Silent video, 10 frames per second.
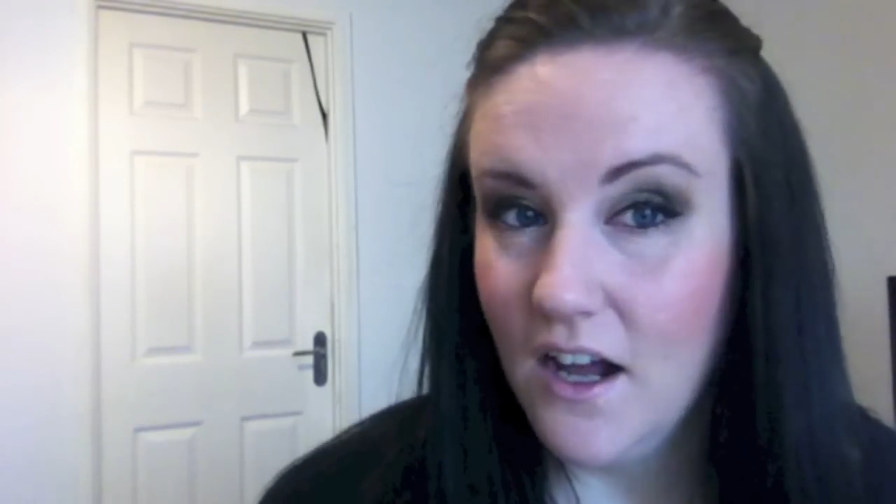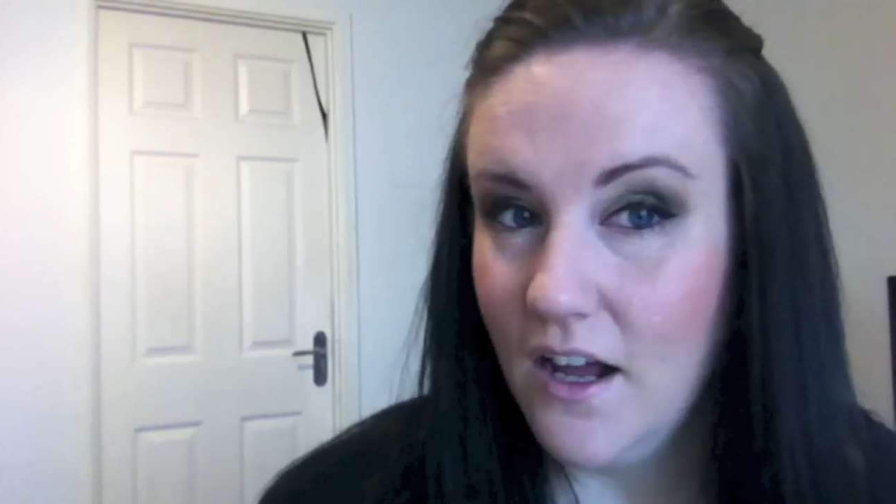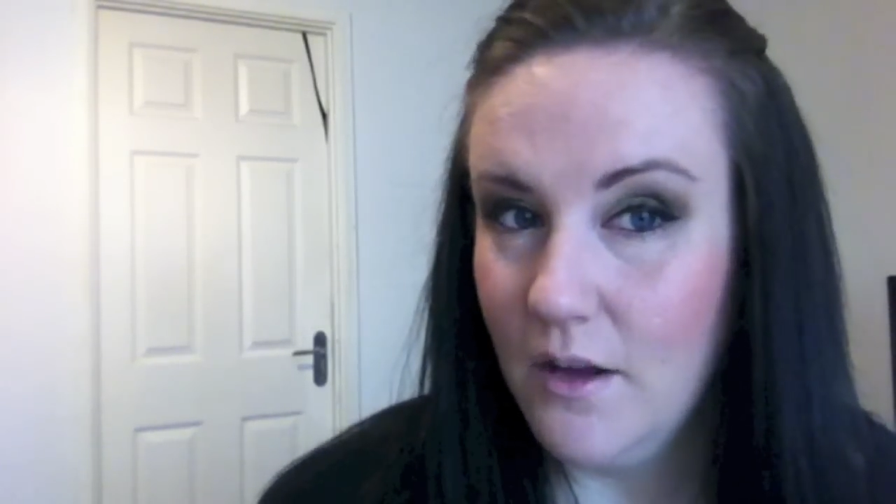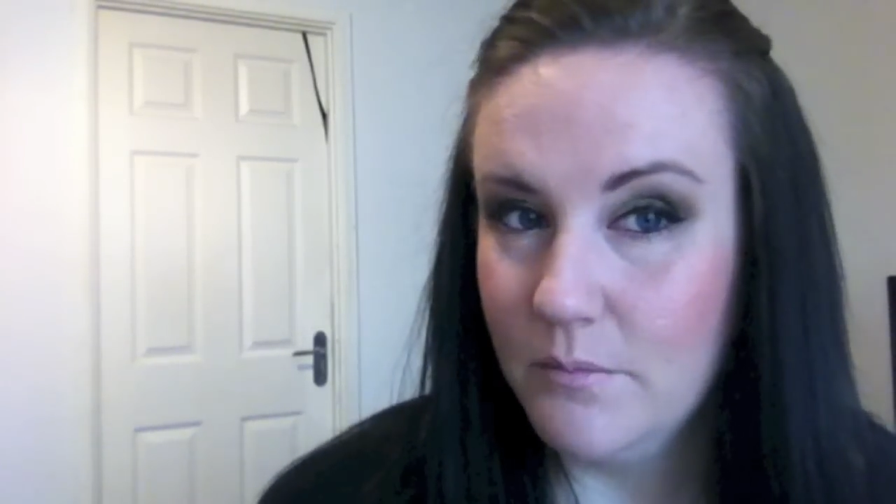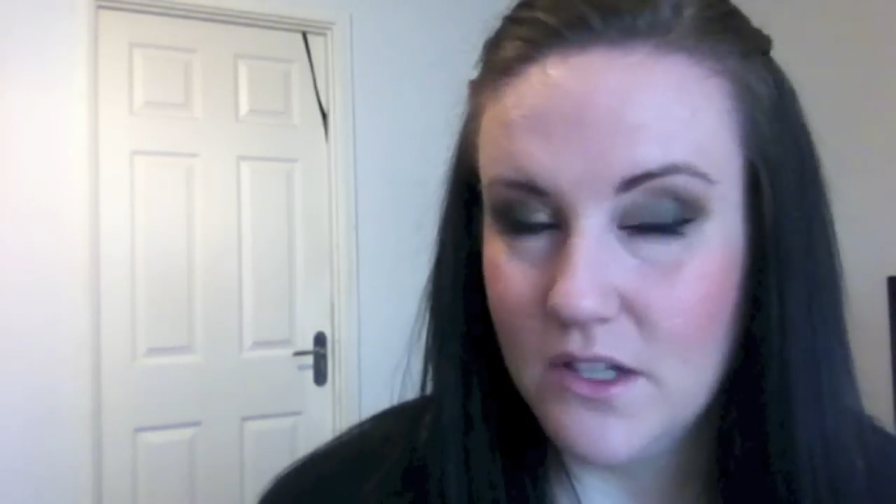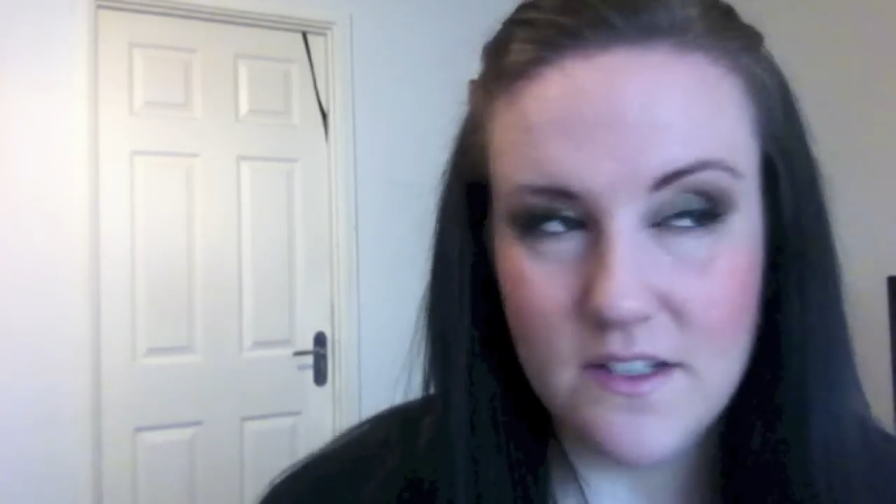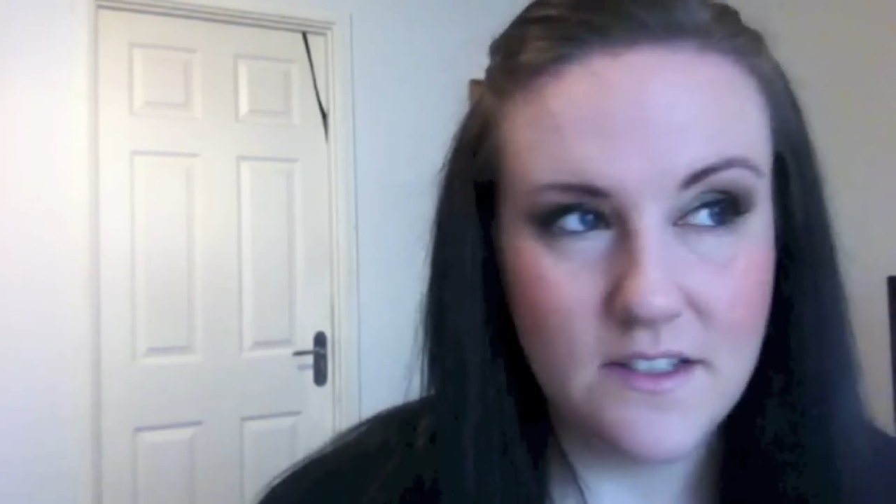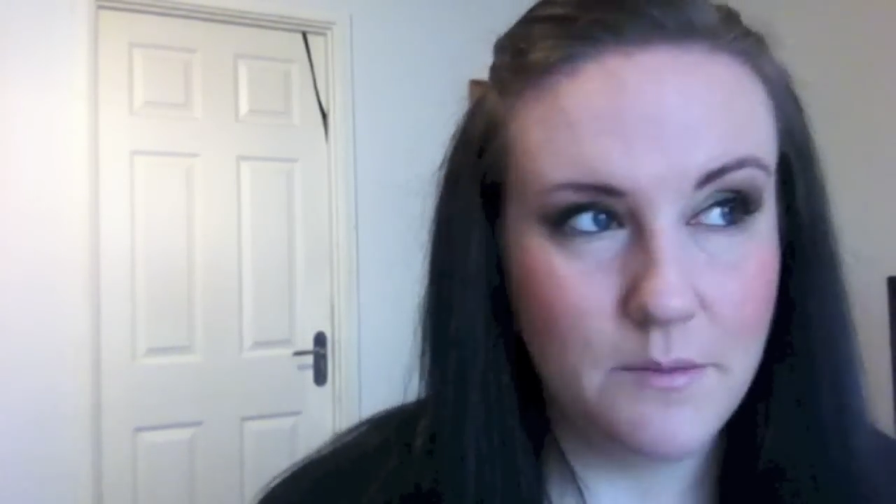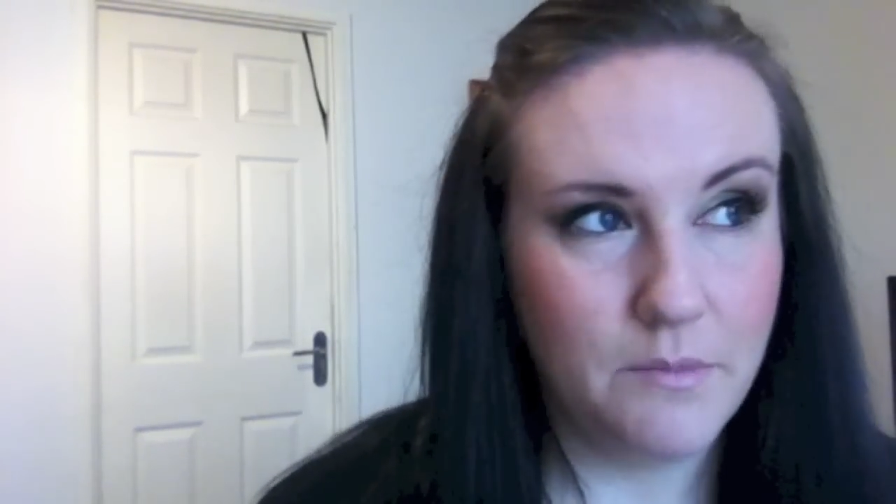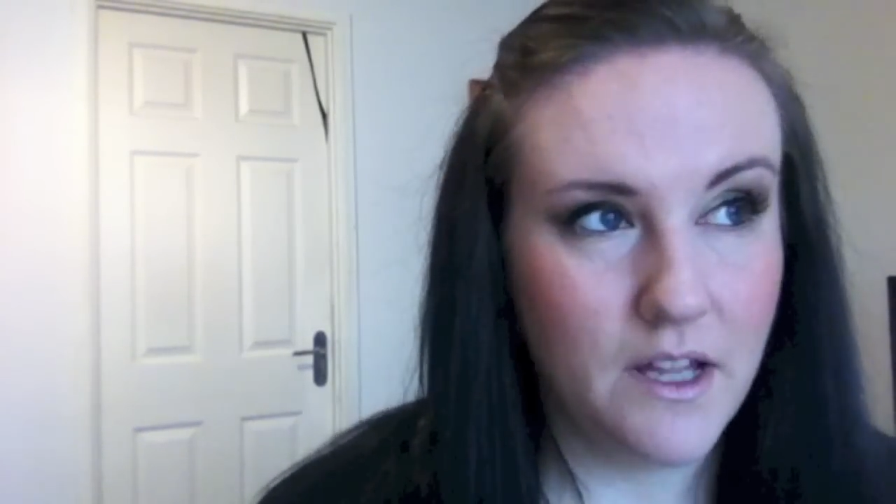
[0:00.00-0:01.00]
because
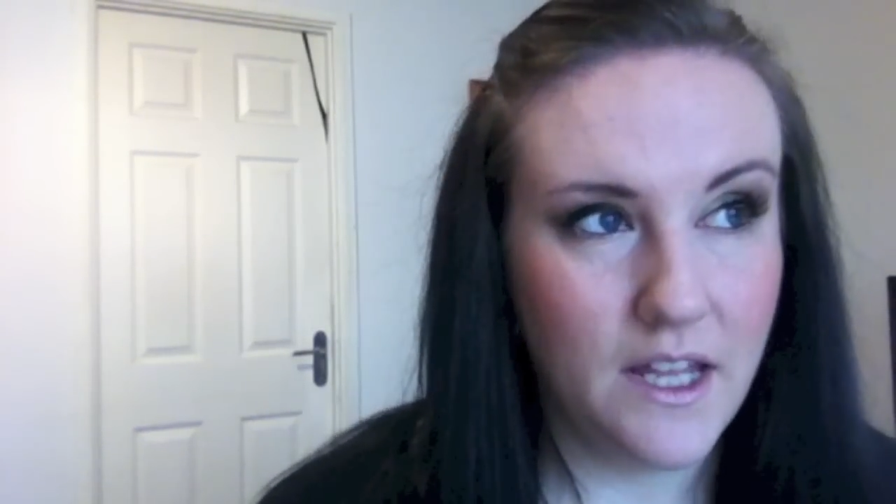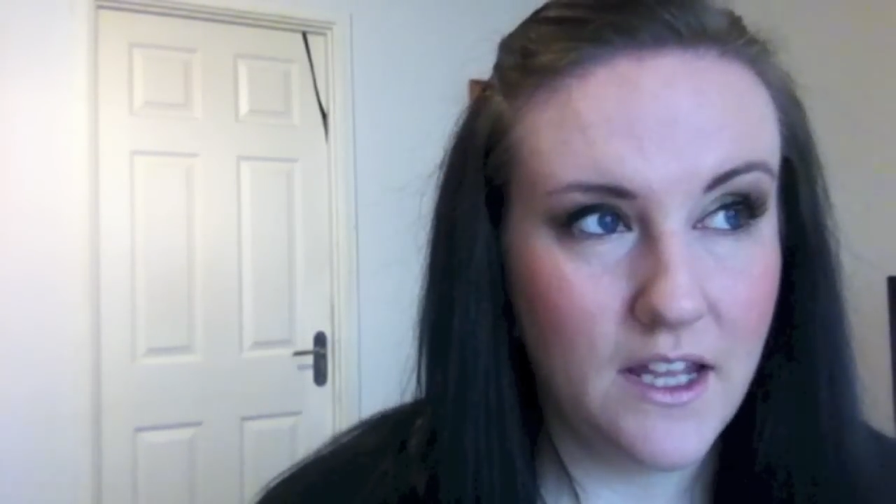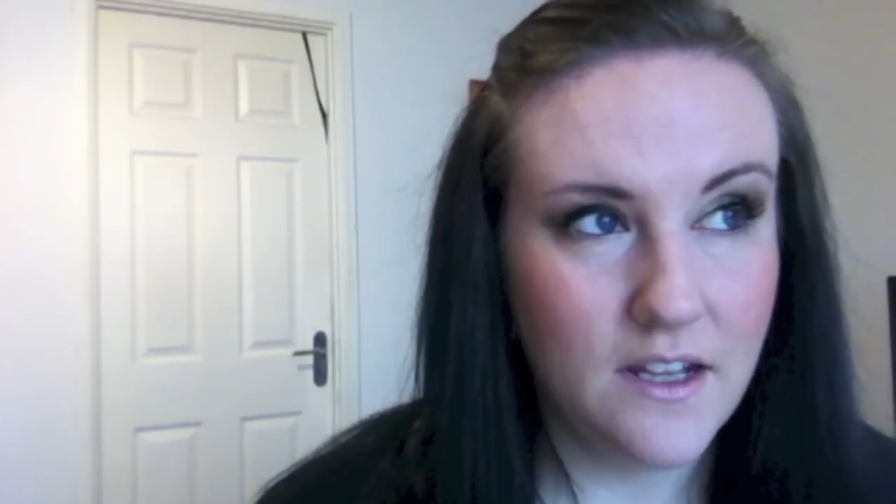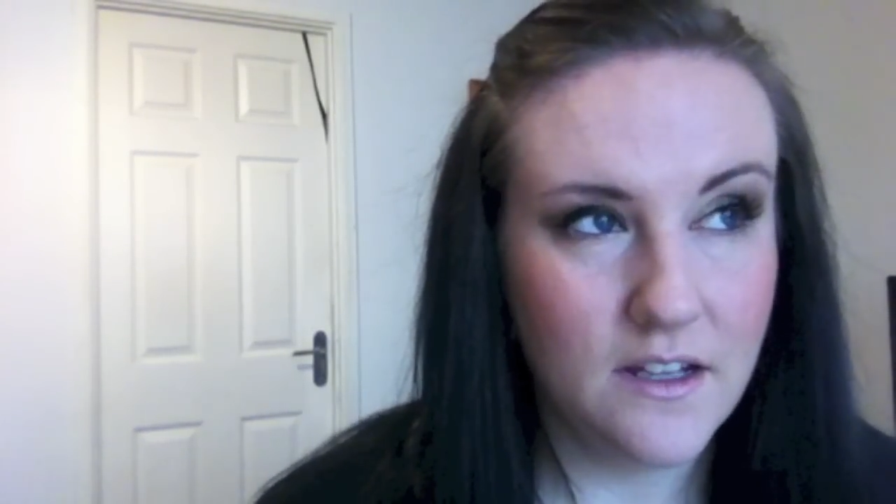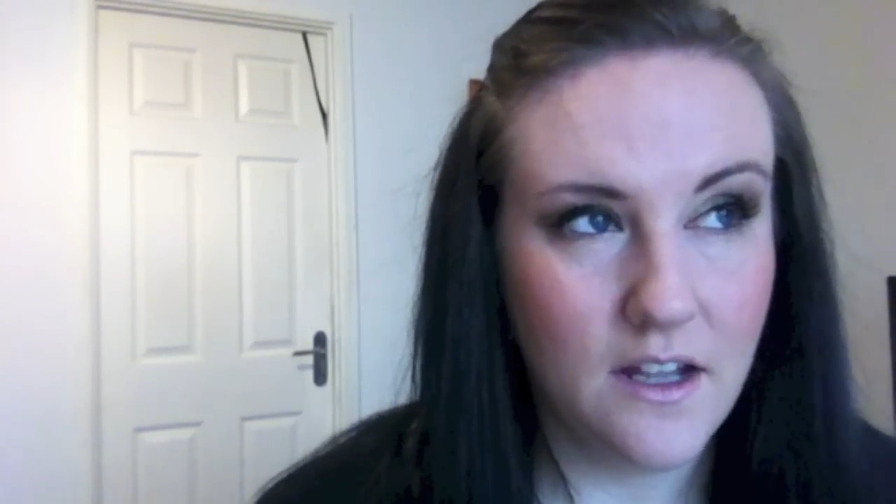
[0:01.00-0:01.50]
it's in my